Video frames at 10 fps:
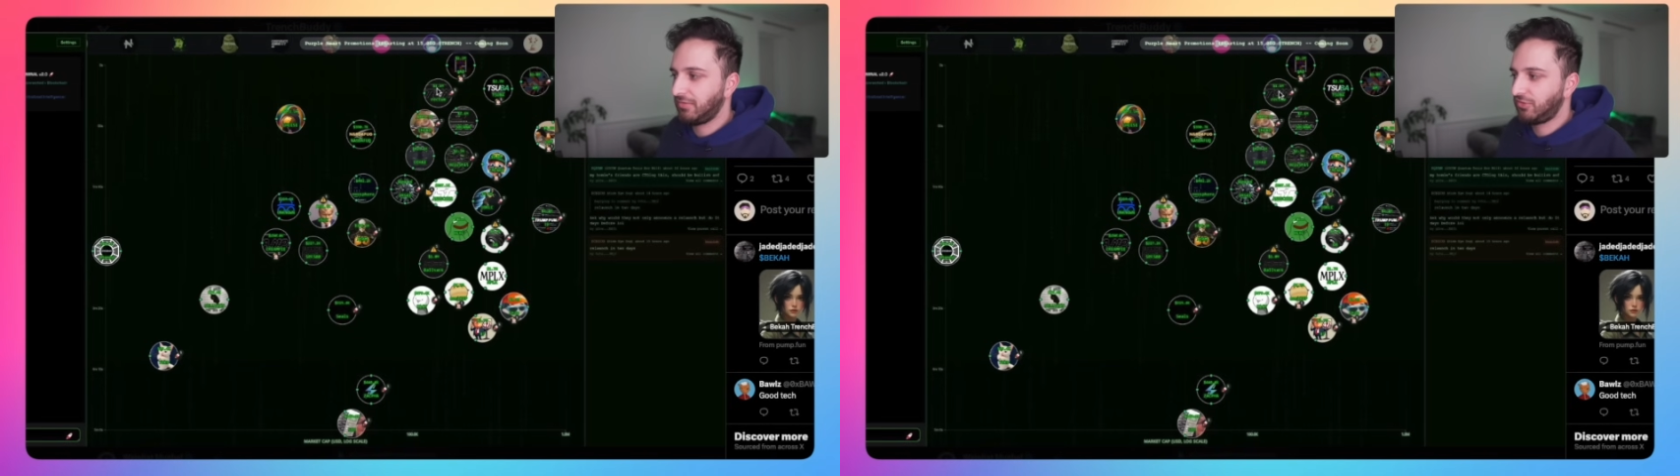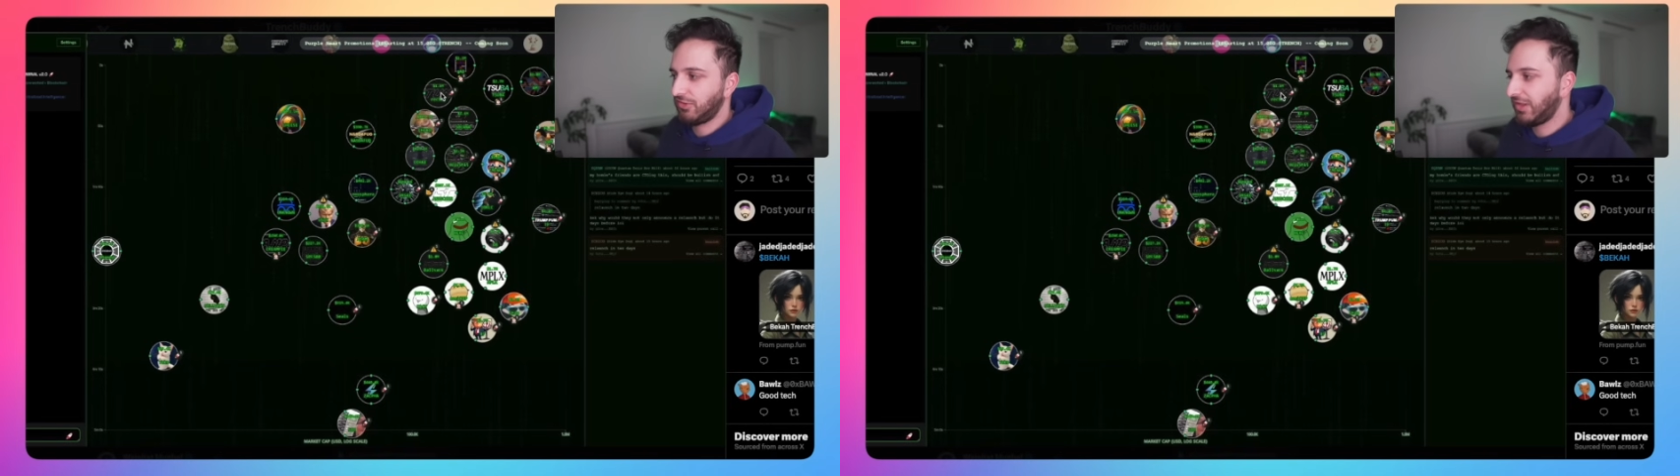
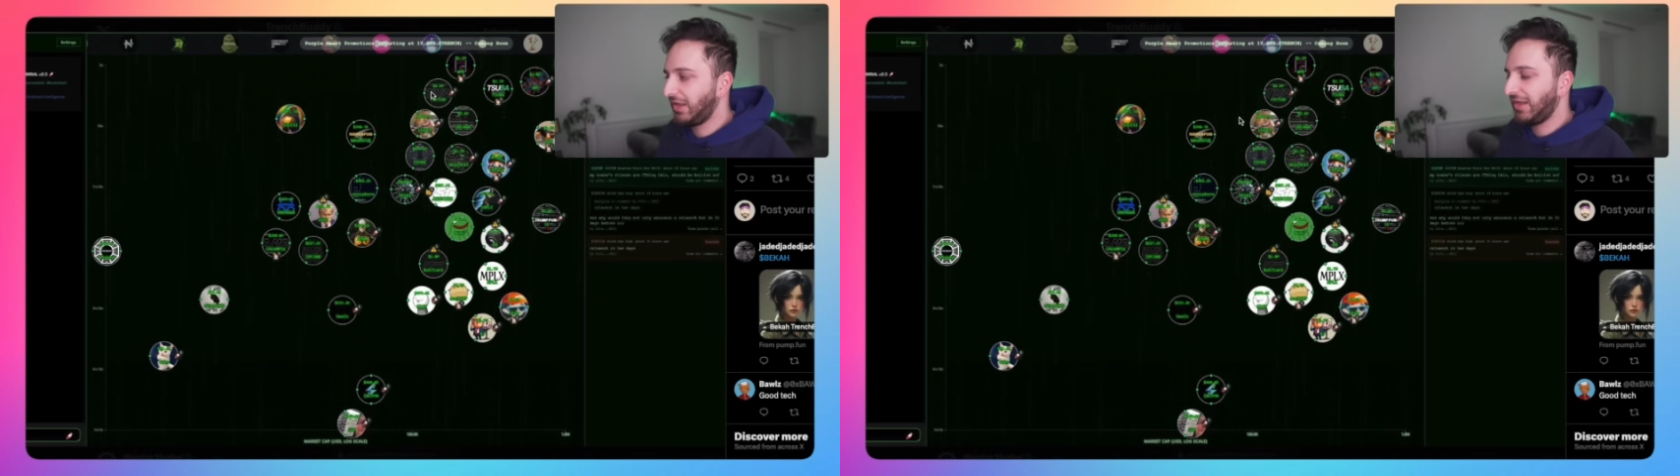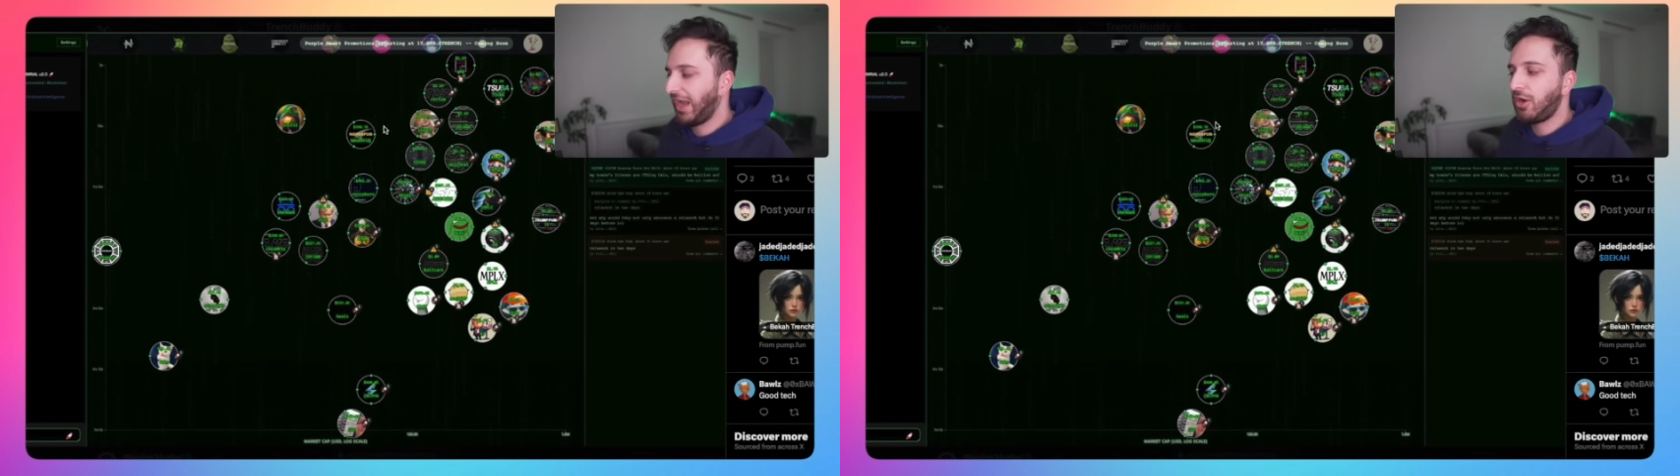just
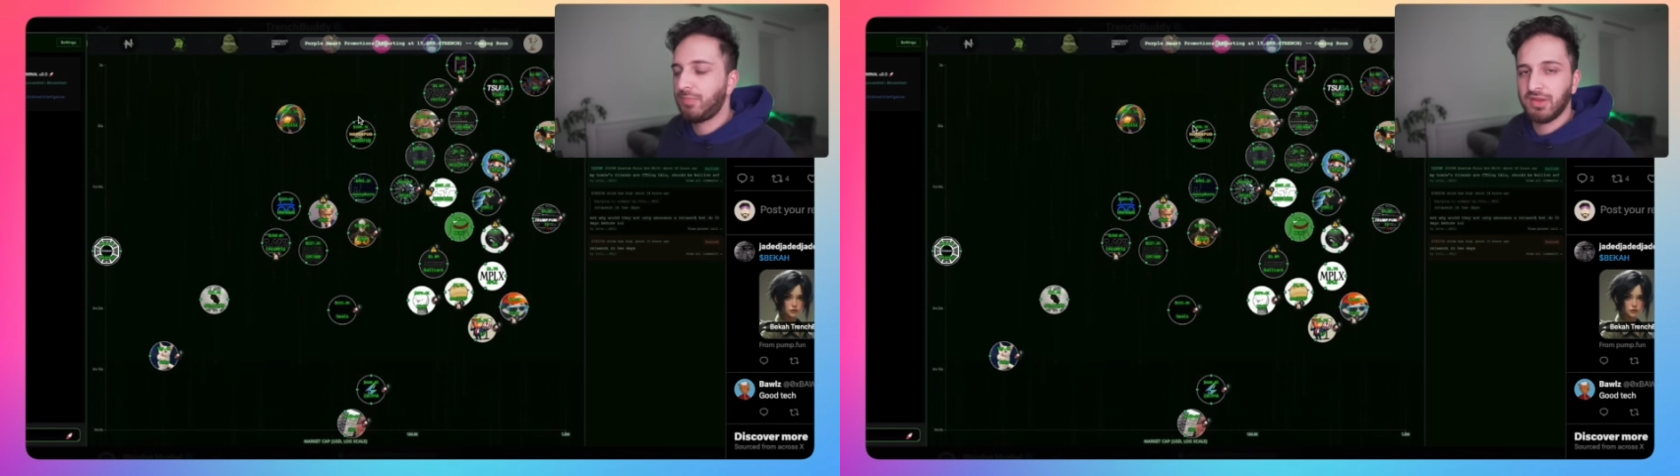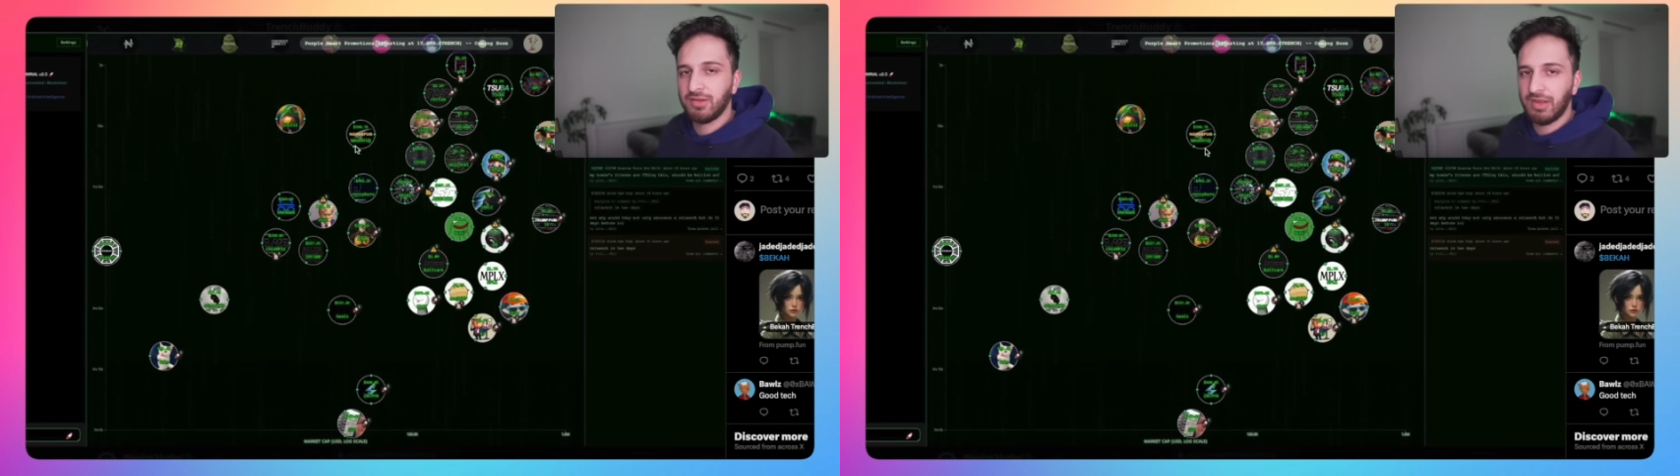
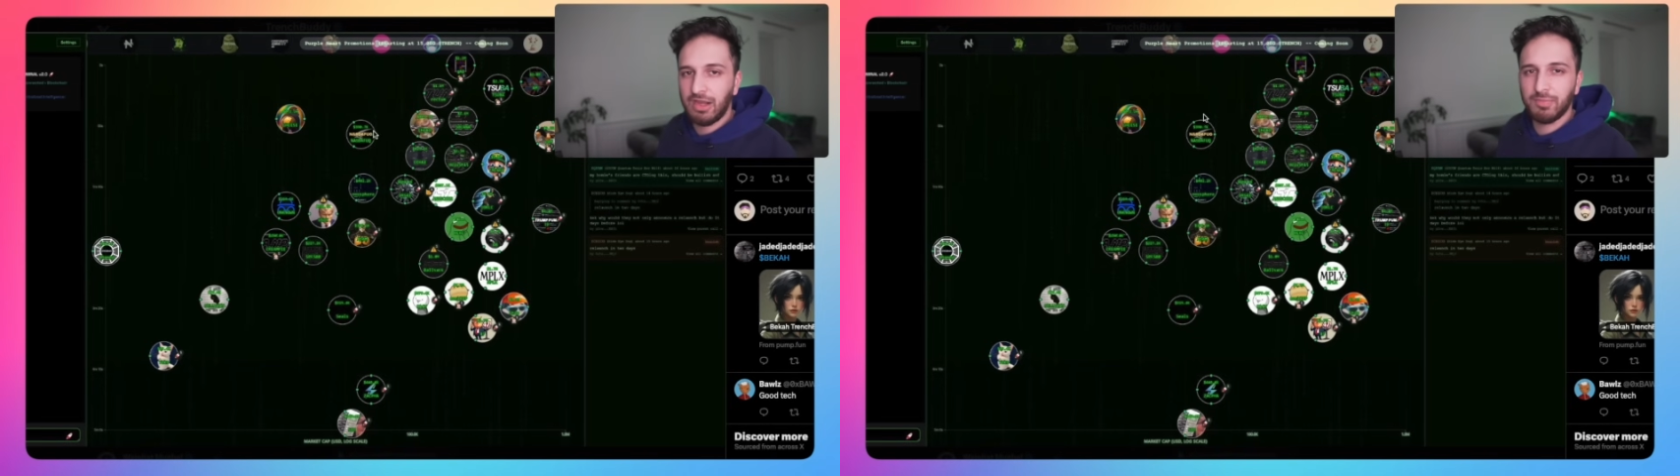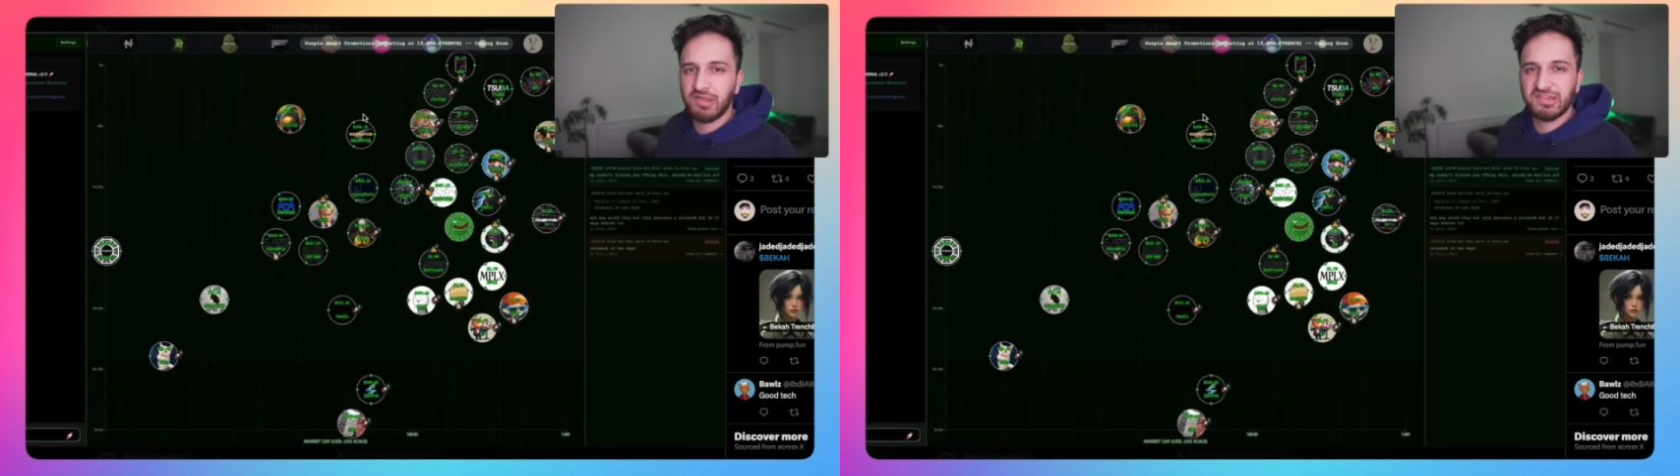
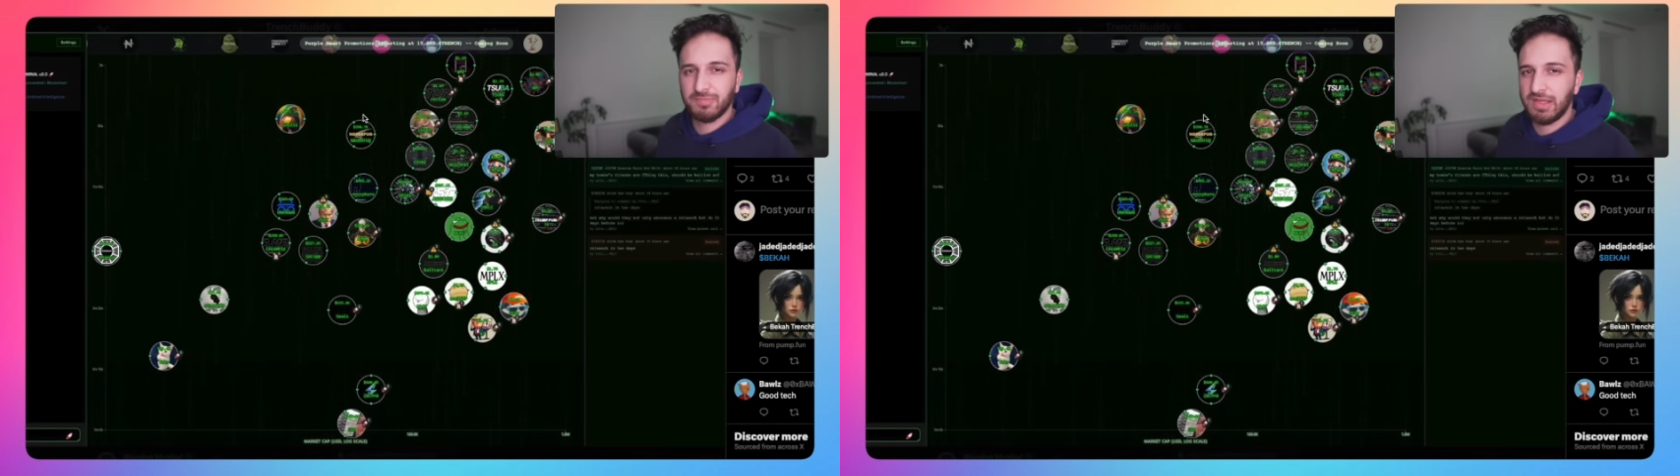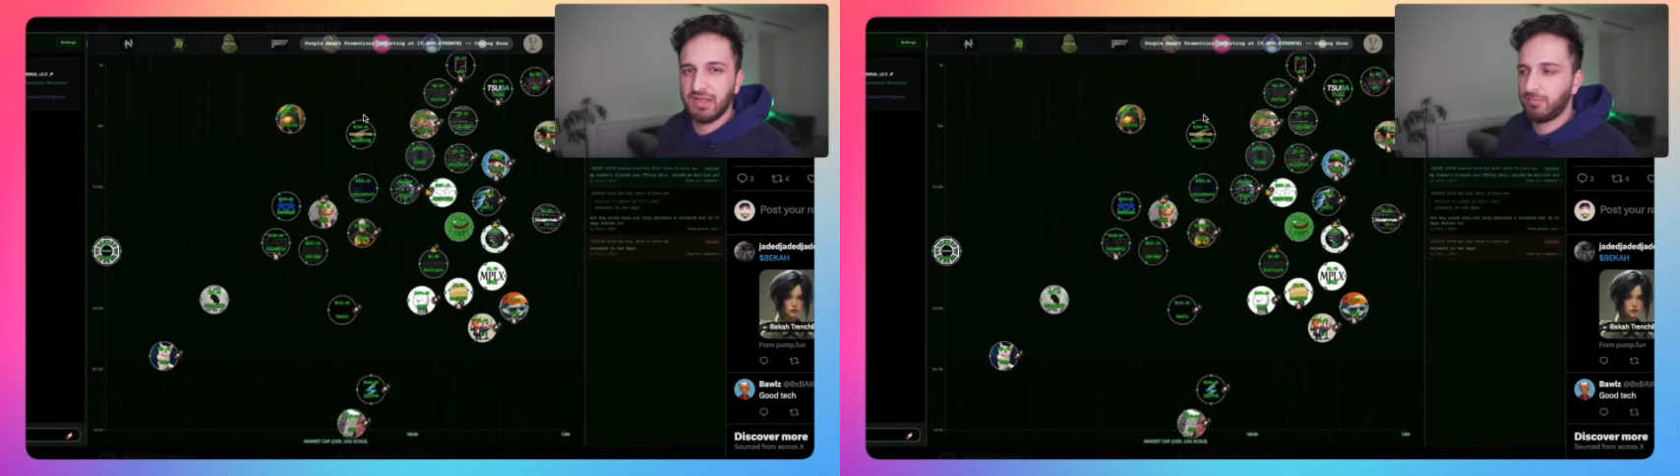helping
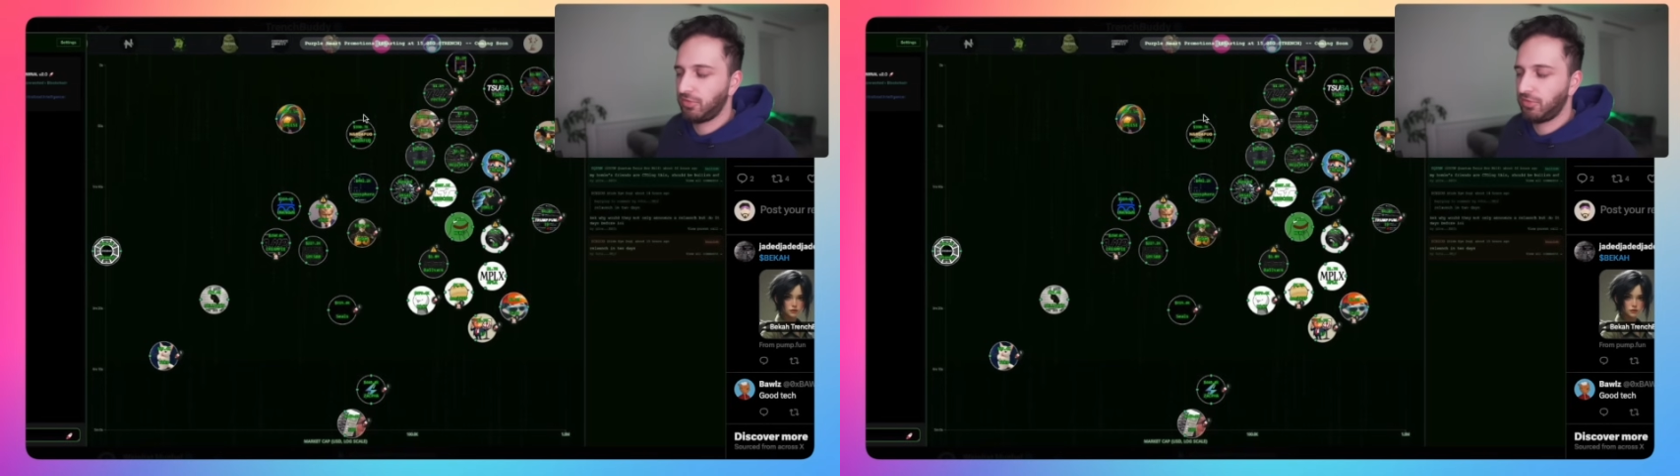speed up